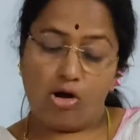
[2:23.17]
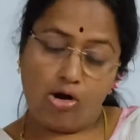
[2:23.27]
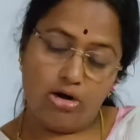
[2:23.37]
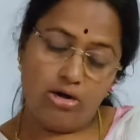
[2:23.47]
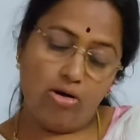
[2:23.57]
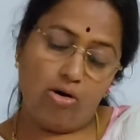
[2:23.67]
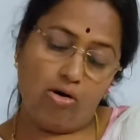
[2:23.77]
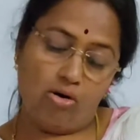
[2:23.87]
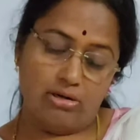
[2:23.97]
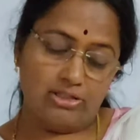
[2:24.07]
on
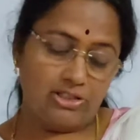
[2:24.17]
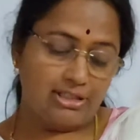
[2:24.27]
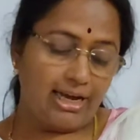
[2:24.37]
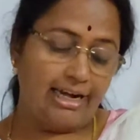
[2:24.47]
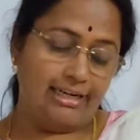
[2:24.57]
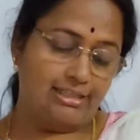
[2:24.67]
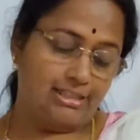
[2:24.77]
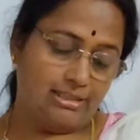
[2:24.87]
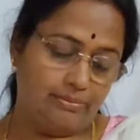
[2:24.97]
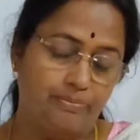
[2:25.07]
all
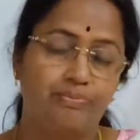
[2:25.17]
sides.